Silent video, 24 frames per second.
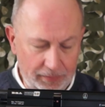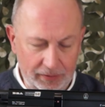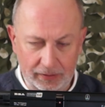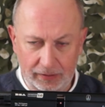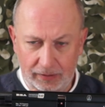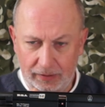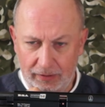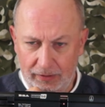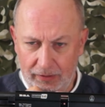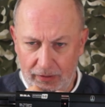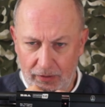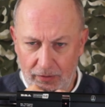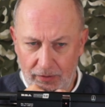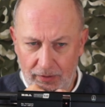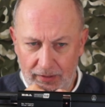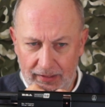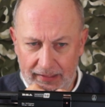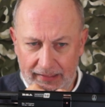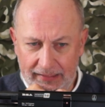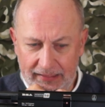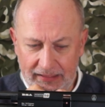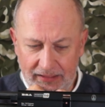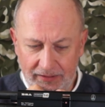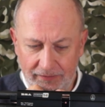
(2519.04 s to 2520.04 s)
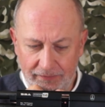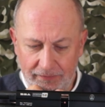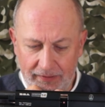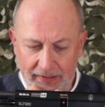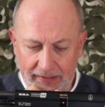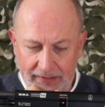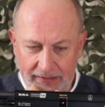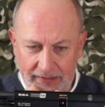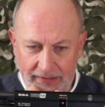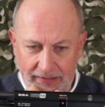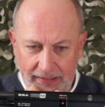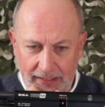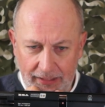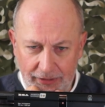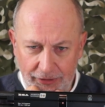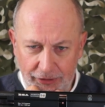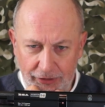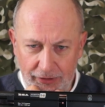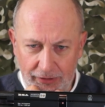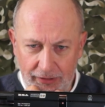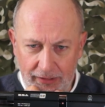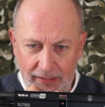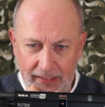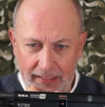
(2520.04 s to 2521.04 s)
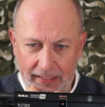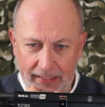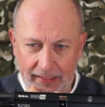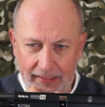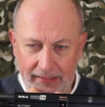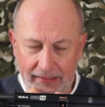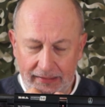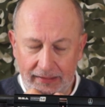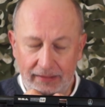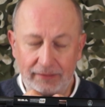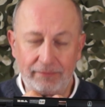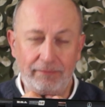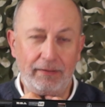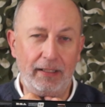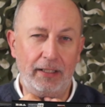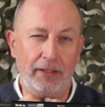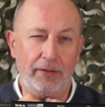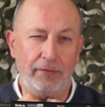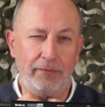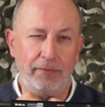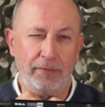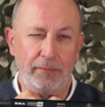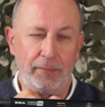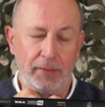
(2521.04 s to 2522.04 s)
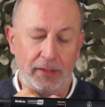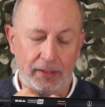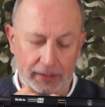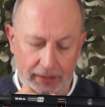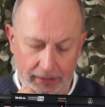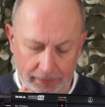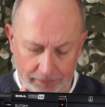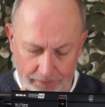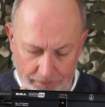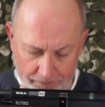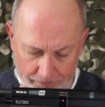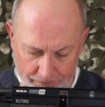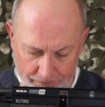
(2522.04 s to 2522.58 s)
but not least for this section is value for money.